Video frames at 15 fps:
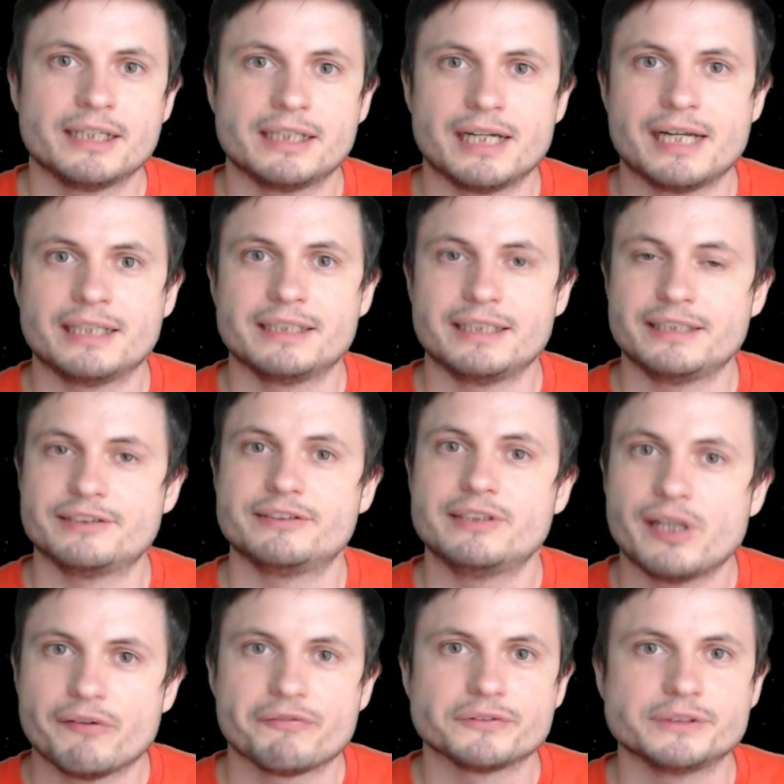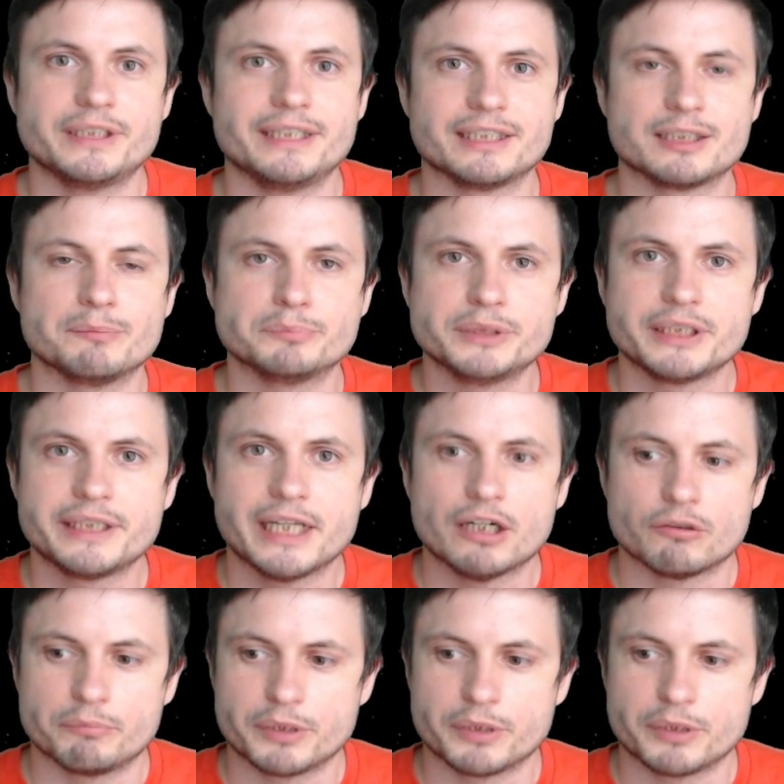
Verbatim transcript: and is definitely incomplete now,